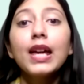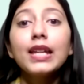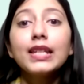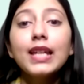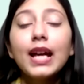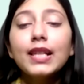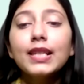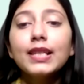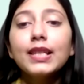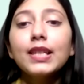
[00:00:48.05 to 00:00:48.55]
It
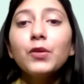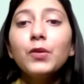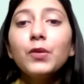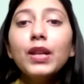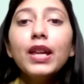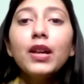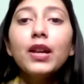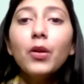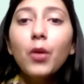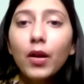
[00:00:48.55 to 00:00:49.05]
has a
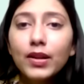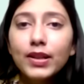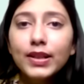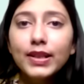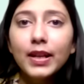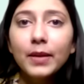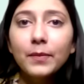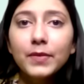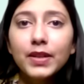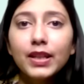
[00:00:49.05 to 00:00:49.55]
unique
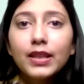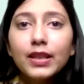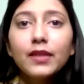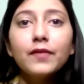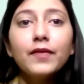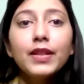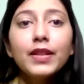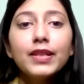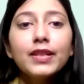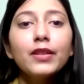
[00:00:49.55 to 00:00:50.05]
concept in the
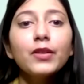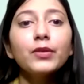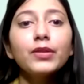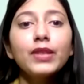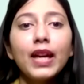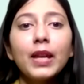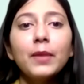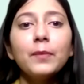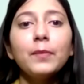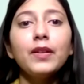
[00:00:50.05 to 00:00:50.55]

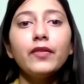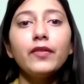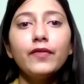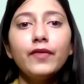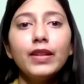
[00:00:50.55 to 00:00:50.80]
physiotherapy